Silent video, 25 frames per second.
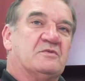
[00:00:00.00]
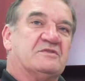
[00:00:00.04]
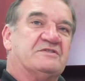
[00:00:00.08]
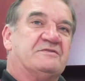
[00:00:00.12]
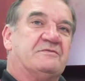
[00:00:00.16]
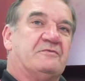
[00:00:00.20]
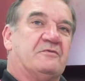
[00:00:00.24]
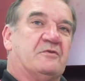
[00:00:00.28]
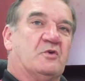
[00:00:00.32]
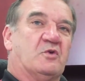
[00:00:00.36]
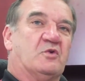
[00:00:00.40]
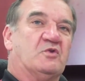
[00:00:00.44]
was
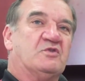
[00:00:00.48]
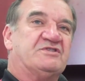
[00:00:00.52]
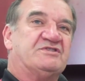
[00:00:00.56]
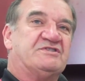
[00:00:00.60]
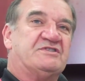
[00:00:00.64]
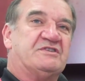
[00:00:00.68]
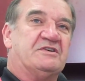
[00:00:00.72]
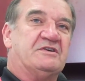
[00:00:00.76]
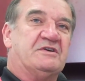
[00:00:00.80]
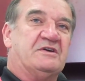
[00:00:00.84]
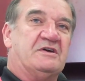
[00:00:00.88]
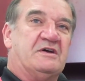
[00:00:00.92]

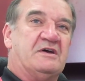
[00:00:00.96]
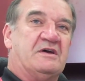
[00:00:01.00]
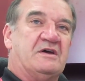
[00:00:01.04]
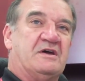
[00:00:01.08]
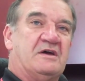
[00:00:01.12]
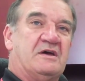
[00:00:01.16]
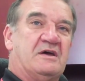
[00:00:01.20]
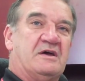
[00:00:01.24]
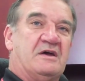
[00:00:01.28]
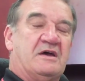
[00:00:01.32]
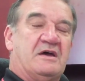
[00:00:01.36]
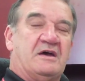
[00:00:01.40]
forced,
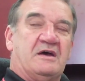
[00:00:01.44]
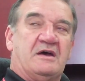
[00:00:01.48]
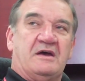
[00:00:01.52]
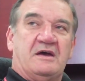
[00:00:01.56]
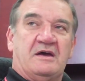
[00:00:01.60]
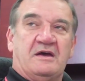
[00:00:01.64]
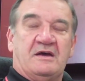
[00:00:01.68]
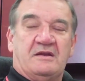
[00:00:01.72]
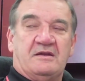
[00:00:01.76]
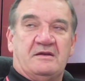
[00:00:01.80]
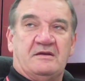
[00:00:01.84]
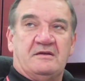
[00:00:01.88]

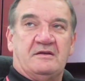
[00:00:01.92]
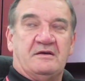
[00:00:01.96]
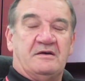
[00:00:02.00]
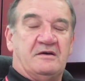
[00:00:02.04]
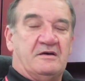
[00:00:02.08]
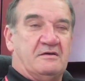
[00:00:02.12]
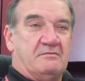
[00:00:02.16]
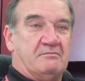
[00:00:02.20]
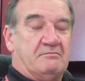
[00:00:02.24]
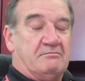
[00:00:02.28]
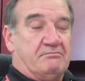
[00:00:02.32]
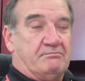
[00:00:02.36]
and
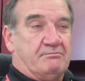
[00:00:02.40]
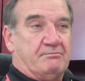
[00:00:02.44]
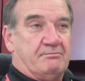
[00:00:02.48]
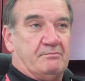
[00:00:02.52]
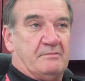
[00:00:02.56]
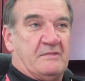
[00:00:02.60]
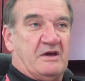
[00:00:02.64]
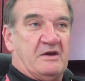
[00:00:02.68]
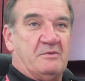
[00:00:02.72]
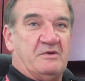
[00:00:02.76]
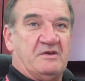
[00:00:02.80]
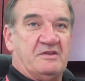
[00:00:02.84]

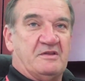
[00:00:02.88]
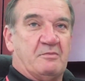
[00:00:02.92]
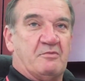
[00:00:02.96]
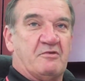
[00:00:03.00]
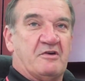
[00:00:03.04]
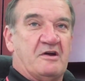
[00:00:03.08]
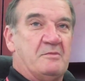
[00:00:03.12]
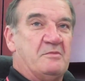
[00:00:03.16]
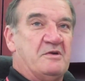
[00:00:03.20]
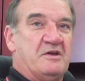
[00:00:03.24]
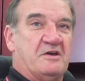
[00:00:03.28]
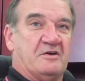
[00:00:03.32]
maybe the
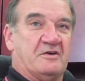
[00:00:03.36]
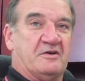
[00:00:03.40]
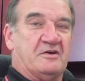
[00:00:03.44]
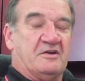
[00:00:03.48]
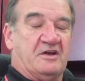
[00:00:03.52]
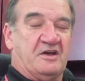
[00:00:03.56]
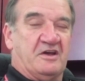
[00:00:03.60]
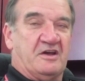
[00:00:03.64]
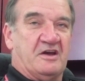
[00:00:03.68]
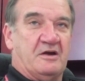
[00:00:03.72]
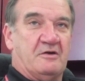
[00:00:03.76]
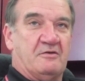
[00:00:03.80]
Premier could
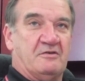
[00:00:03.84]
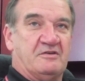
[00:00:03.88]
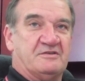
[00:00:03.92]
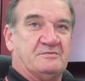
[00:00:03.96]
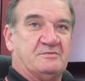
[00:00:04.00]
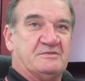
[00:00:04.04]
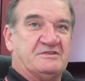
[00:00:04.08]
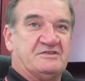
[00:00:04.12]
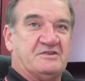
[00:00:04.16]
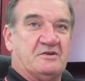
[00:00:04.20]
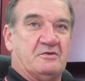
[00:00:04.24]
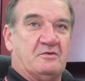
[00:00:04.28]
encourage
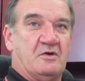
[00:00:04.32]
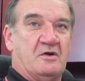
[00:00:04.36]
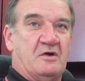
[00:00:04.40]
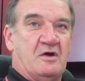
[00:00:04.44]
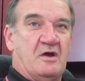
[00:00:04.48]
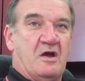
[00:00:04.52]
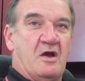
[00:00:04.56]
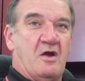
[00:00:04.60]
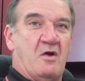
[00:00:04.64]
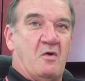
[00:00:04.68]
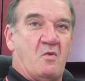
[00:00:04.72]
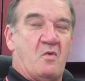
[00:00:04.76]
Mr.
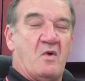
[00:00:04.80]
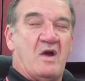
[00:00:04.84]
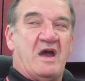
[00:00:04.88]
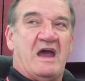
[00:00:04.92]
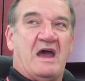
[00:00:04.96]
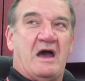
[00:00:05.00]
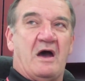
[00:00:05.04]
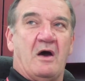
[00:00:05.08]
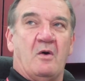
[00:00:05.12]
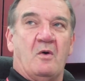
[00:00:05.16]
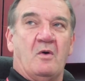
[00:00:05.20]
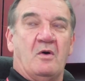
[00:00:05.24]

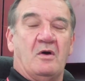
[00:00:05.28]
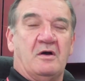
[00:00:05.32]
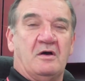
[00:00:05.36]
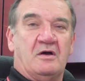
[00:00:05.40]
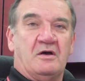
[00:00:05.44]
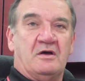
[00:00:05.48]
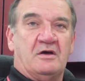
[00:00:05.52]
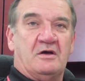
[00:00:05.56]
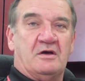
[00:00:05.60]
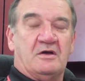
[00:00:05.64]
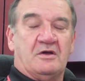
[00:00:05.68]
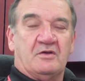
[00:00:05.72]
Rao
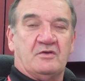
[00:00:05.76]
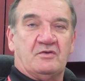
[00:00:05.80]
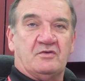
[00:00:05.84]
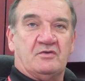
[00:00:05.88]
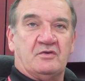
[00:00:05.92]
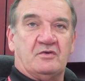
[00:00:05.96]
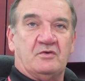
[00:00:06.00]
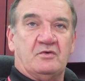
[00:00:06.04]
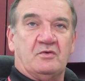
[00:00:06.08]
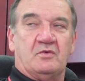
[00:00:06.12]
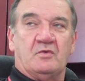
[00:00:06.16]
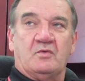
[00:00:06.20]

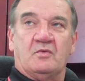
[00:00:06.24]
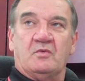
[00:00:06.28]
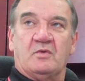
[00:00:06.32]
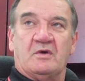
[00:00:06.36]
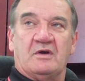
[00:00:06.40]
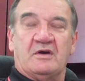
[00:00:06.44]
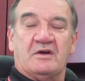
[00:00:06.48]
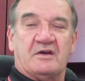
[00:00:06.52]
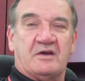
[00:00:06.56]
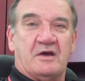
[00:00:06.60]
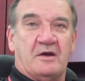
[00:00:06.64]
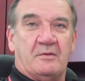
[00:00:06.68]
to
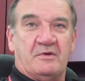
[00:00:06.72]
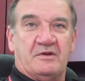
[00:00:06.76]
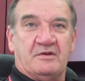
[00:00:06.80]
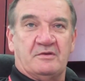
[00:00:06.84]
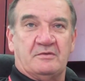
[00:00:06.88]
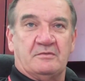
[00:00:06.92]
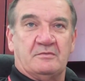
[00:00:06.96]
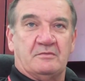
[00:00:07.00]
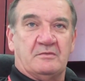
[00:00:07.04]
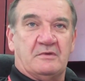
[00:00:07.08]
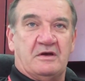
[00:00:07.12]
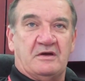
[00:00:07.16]
come
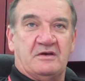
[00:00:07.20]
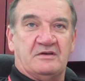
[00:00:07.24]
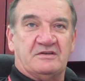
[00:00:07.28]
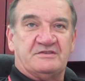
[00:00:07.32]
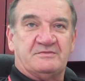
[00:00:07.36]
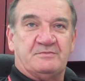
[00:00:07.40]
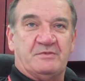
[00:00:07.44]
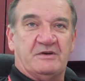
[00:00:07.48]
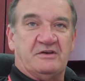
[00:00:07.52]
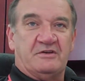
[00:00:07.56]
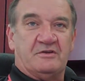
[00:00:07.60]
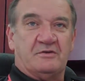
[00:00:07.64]
and
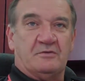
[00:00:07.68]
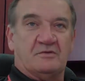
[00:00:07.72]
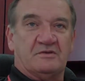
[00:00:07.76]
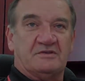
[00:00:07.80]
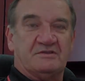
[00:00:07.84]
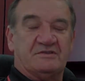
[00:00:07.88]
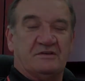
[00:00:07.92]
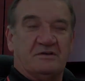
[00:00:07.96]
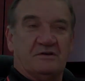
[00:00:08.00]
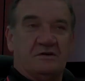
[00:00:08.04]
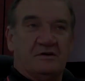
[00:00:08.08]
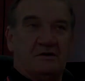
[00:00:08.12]
speak to
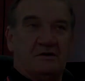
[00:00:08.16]
us.